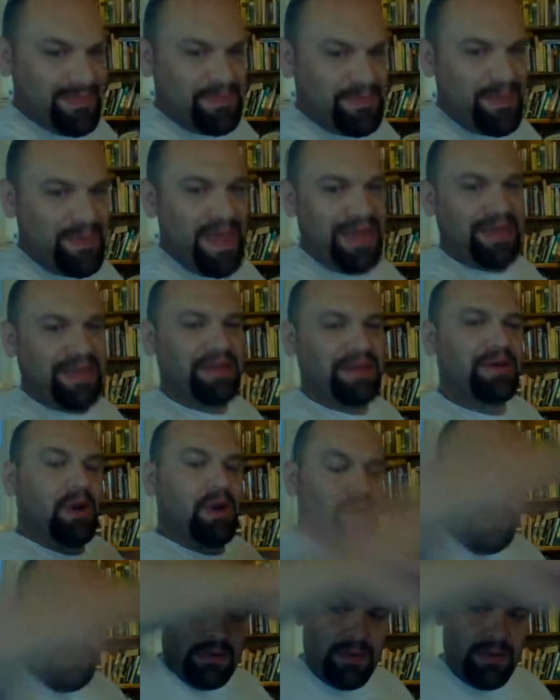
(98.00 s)
Bacon.
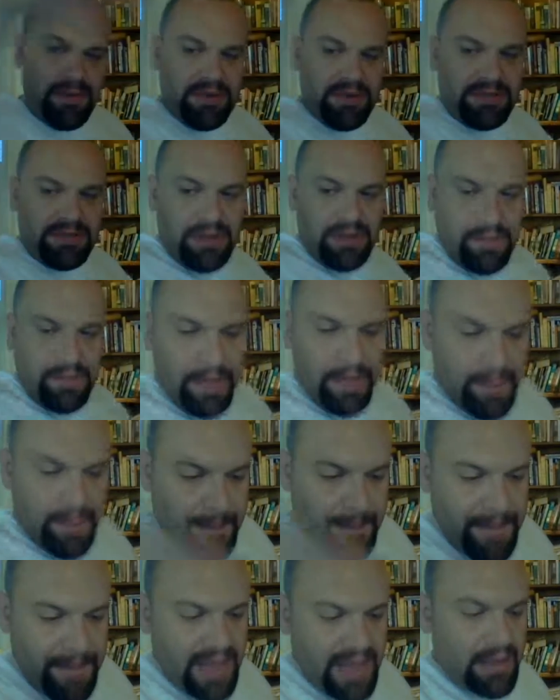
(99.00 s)
Oh, do you want to see the people?
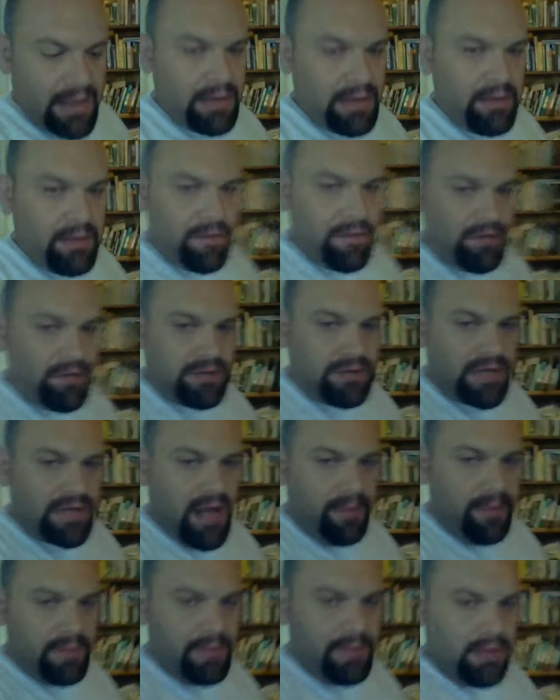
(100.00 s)
Bacon for
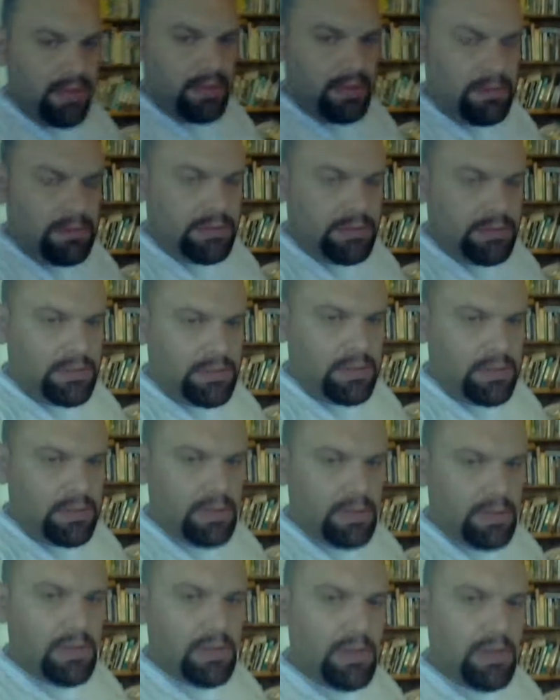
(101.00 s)
Zombies,
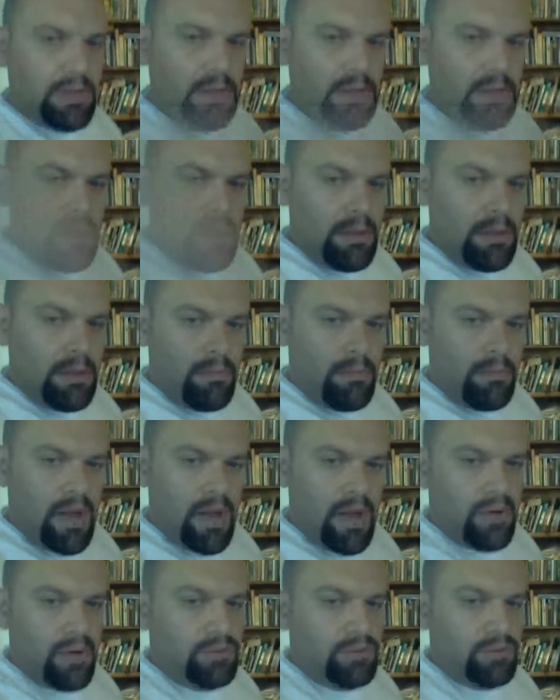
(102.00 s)
my
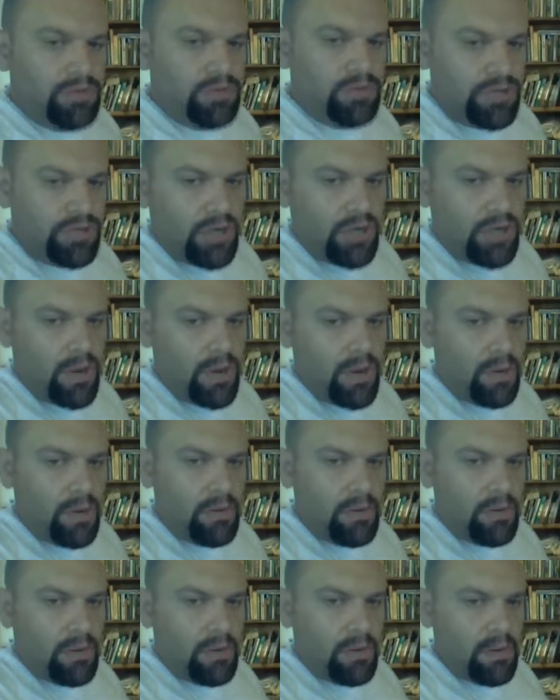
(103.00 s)
own show,
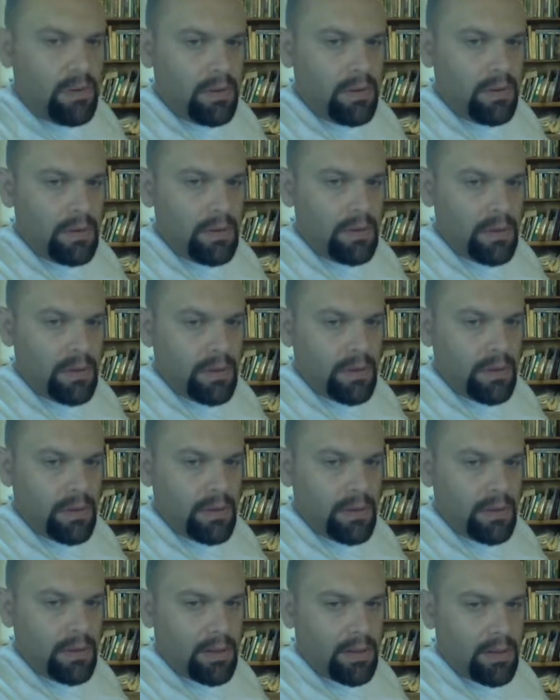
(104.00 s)

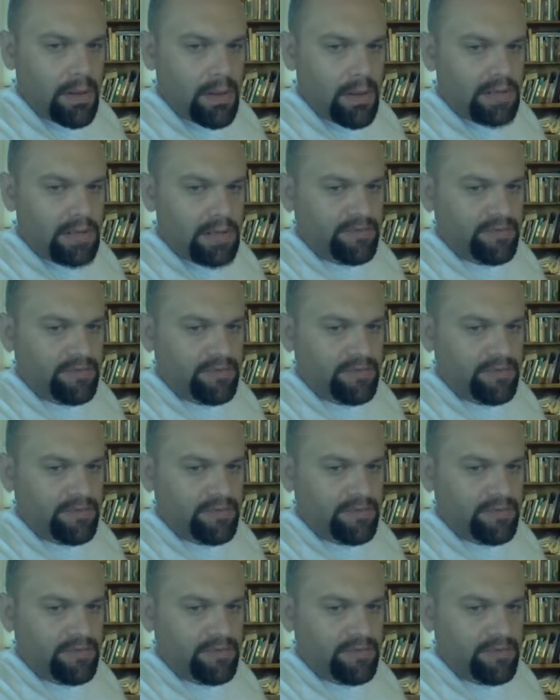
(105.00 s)
has